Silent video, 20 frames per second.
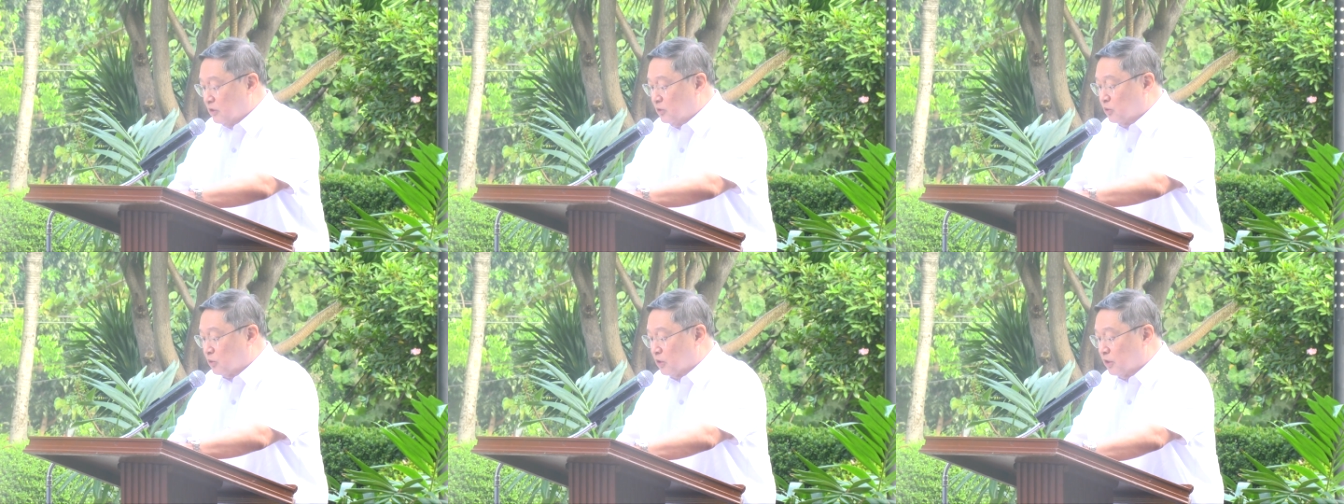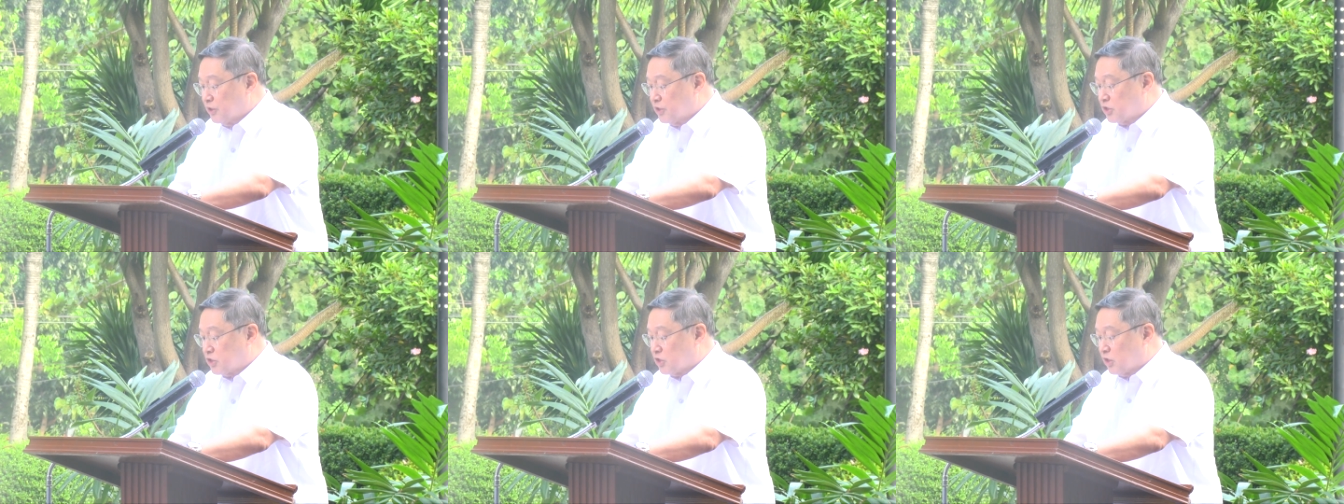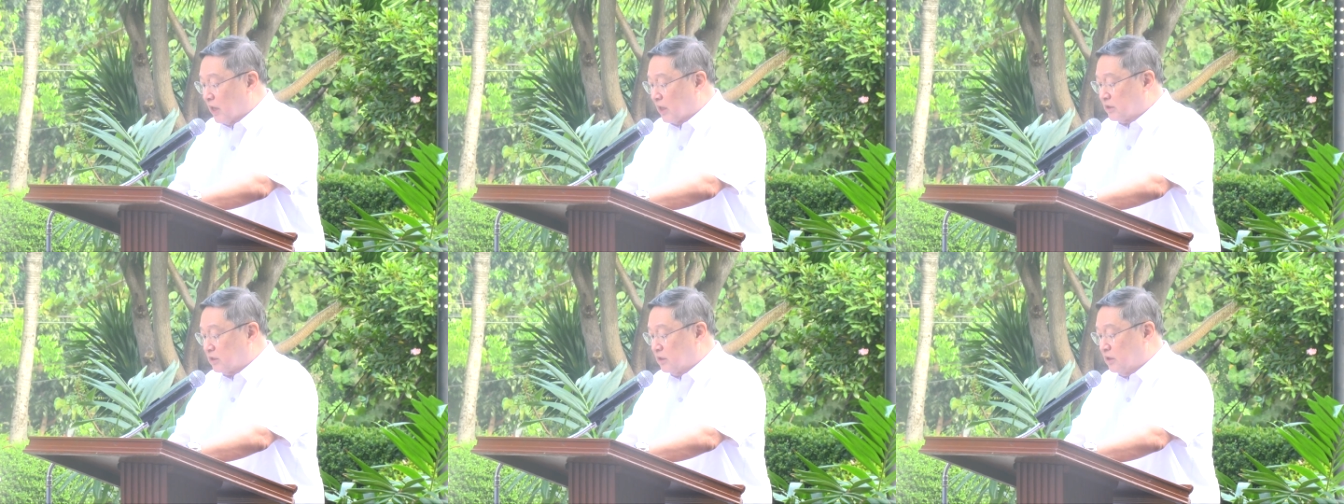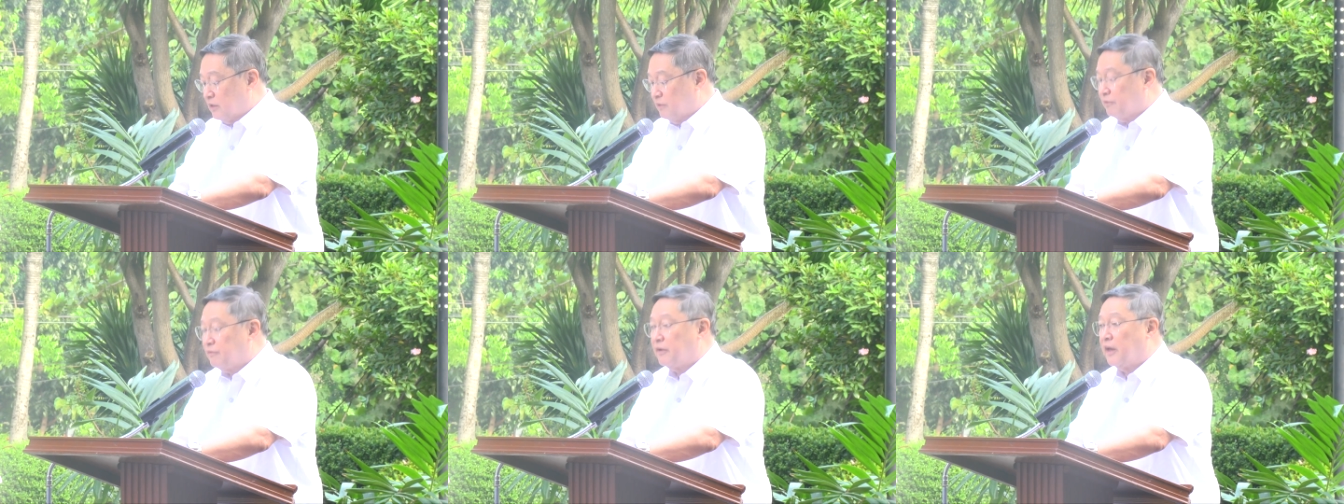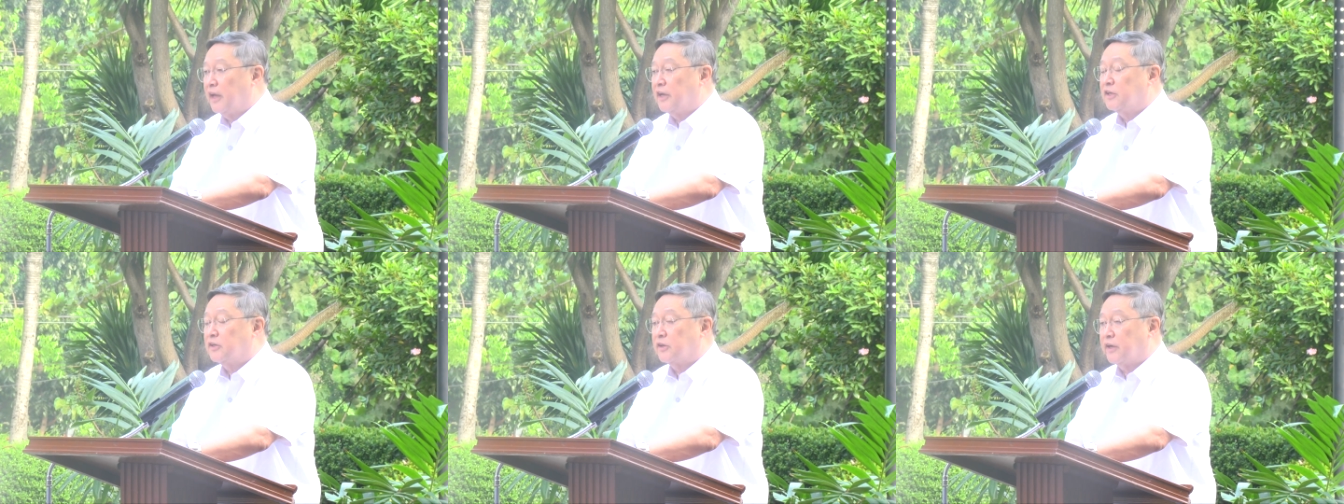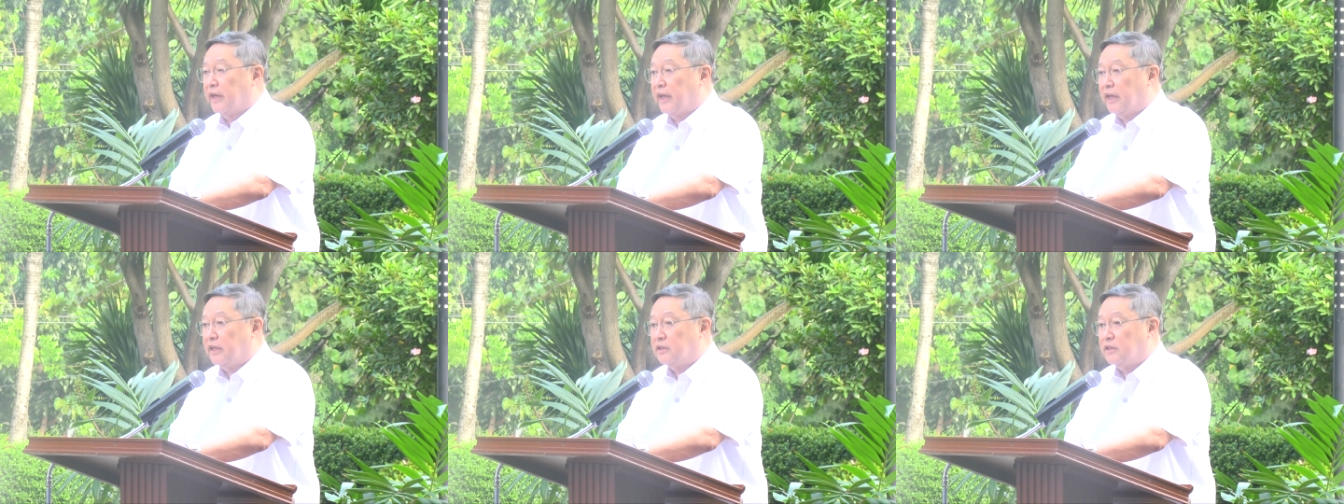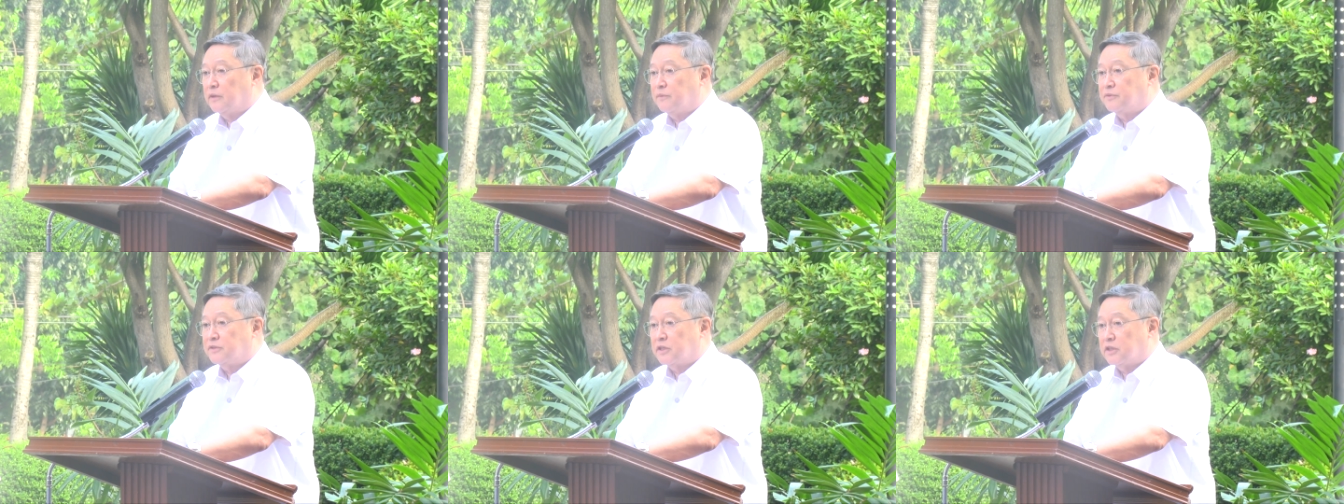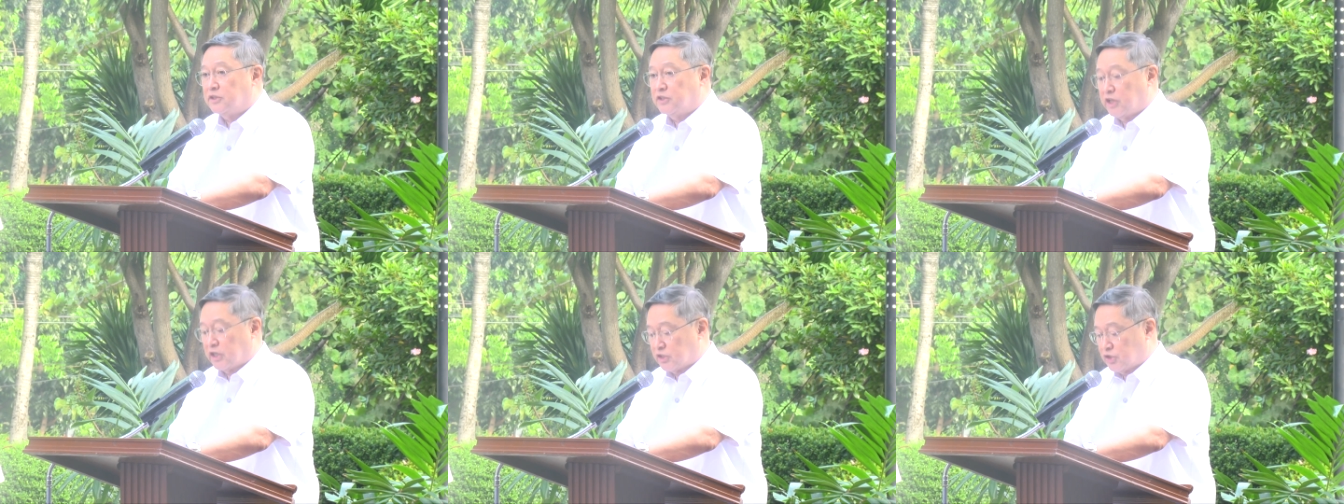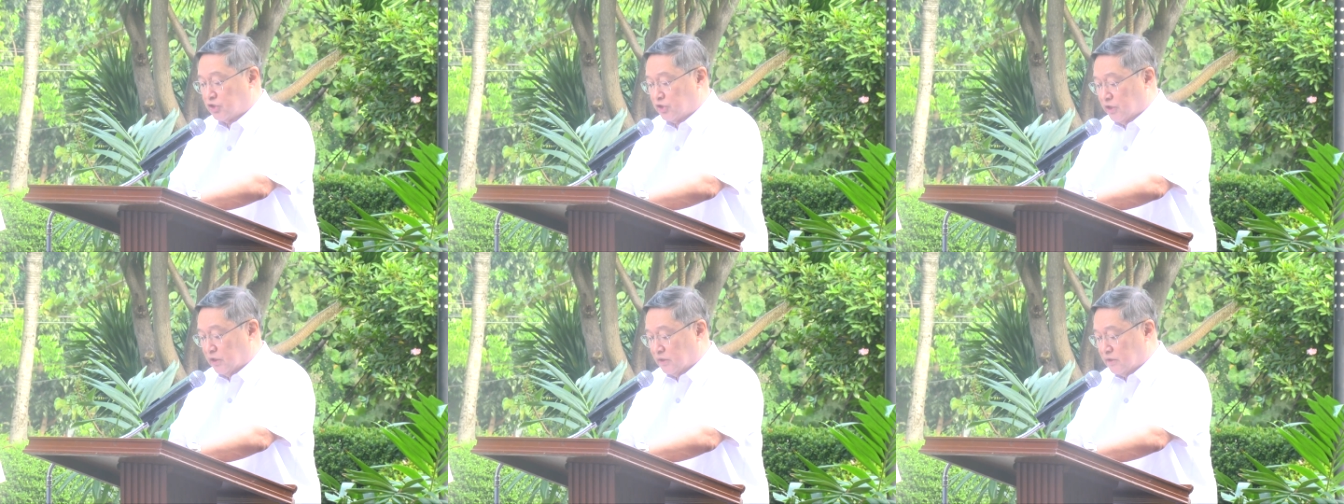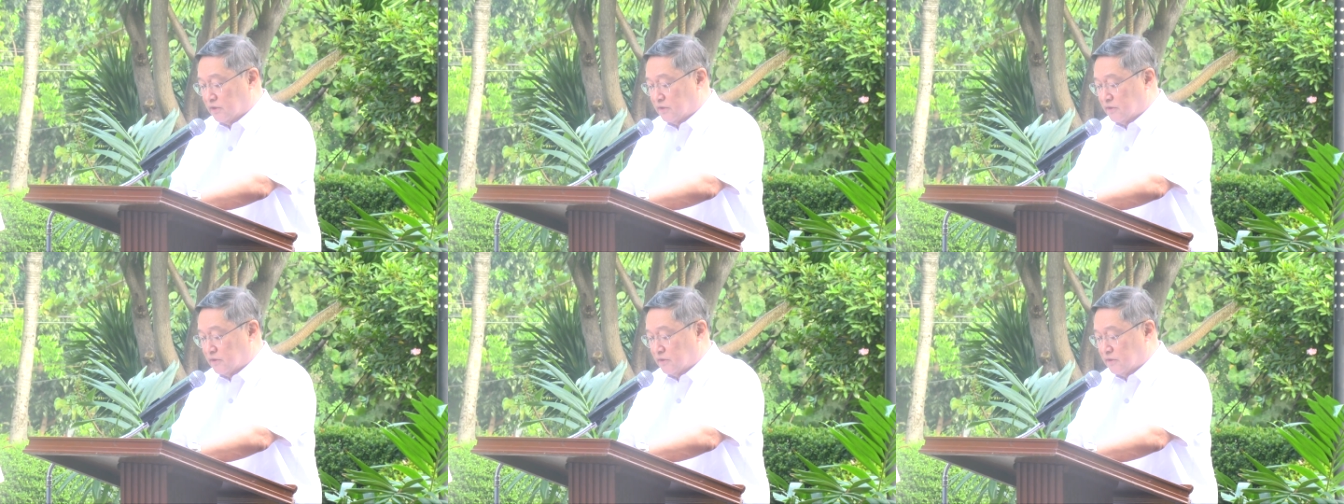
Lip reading: to constructive and creative suggestions.